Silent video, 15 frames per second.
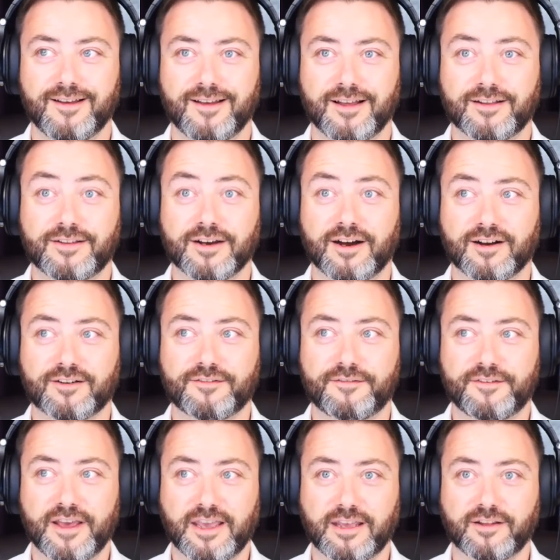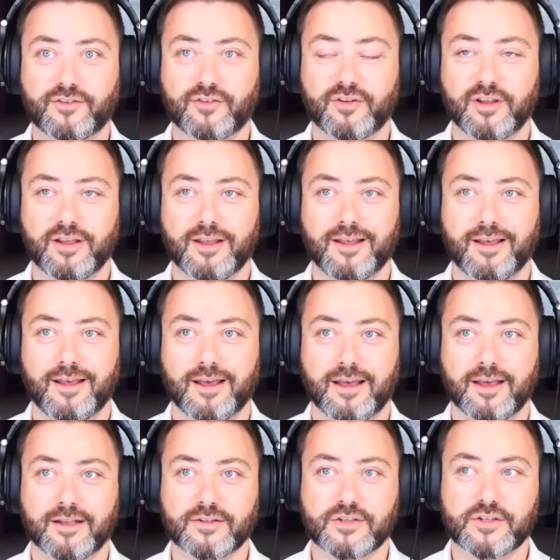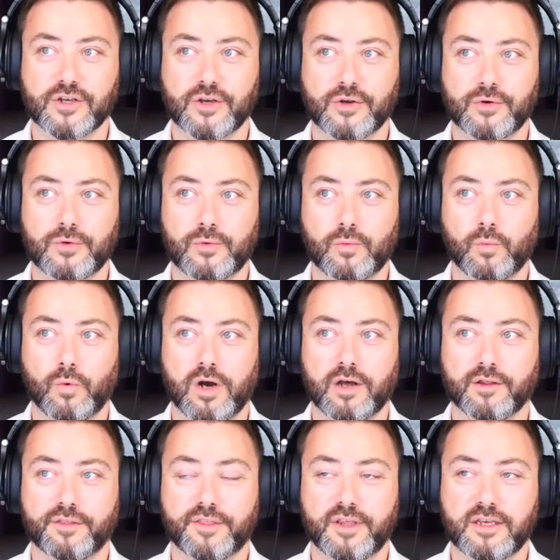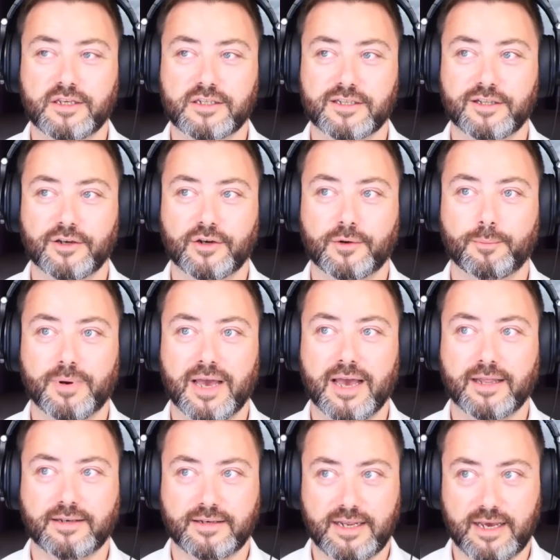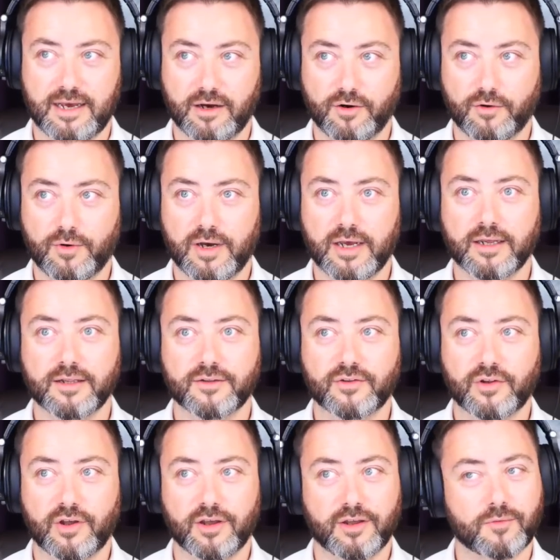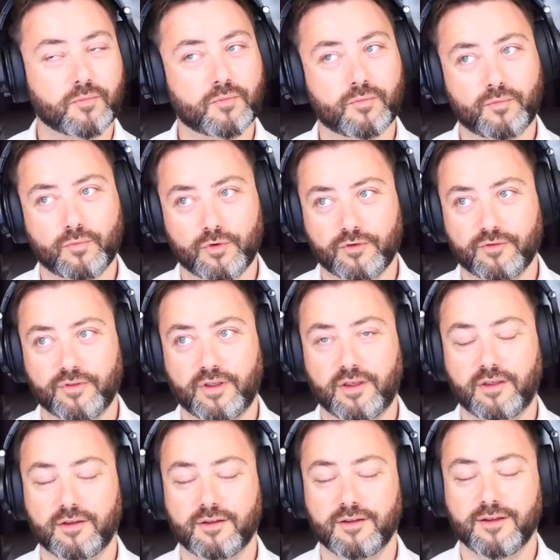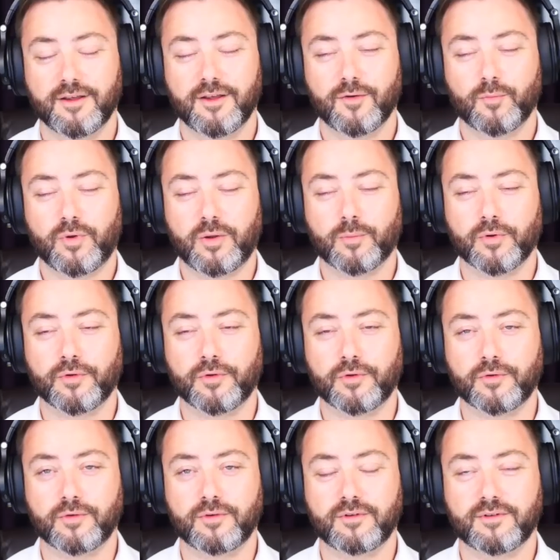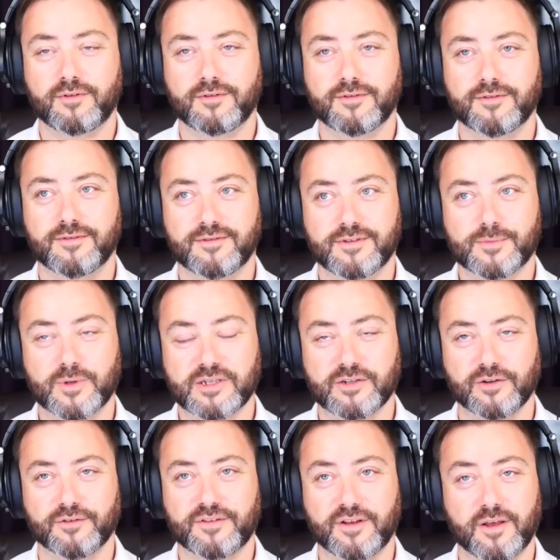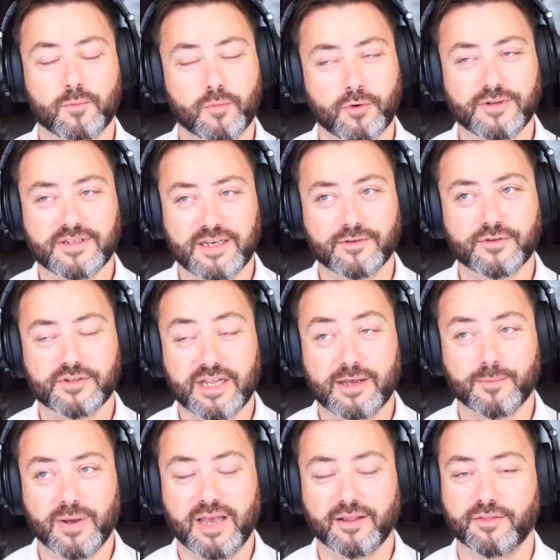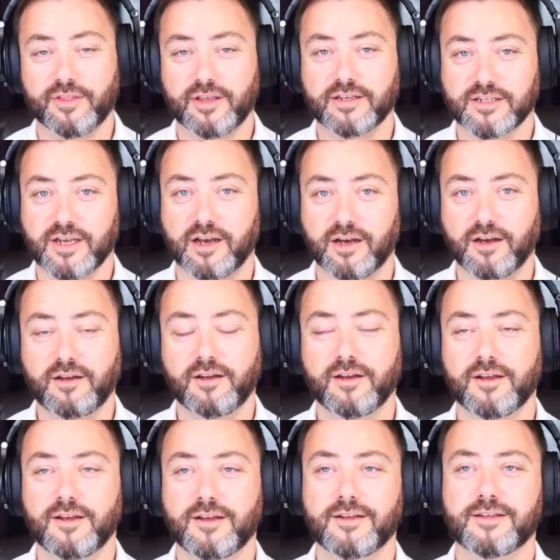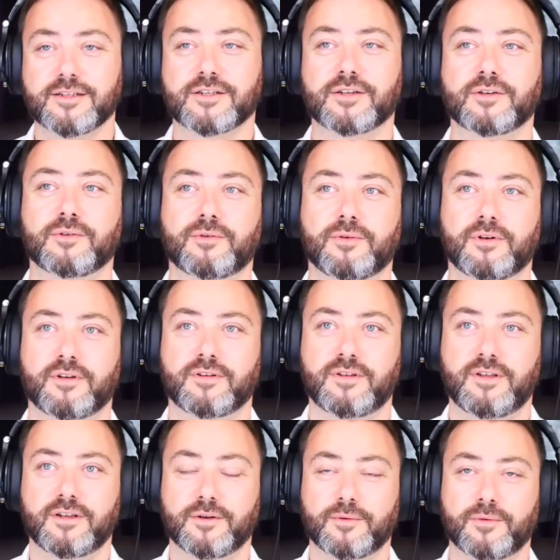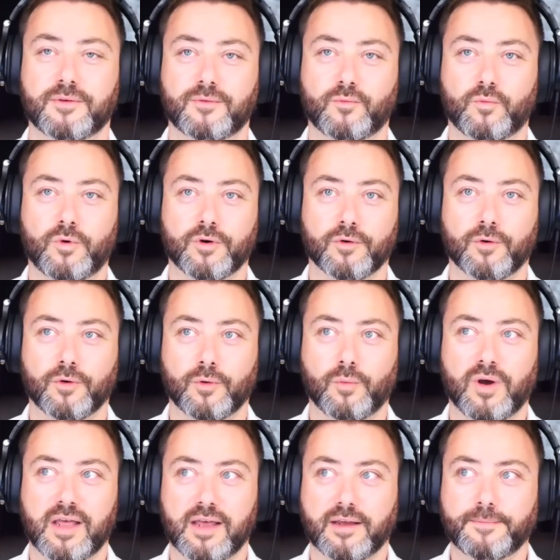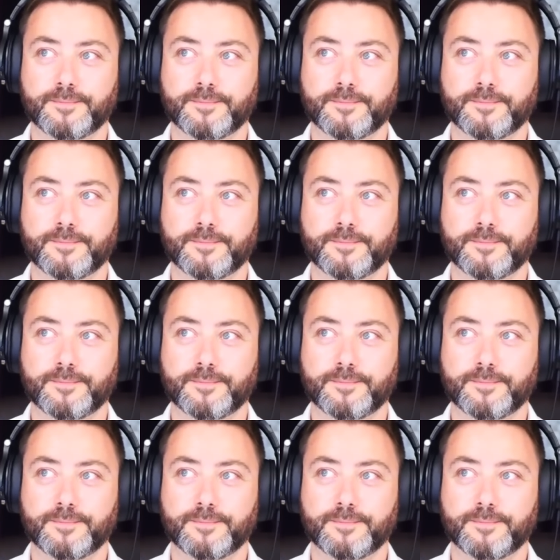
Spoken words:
dark fate. And so while things look bad now, and I'm one of the people who spends a lot of time pointing out just how bad things are, so we're all aware.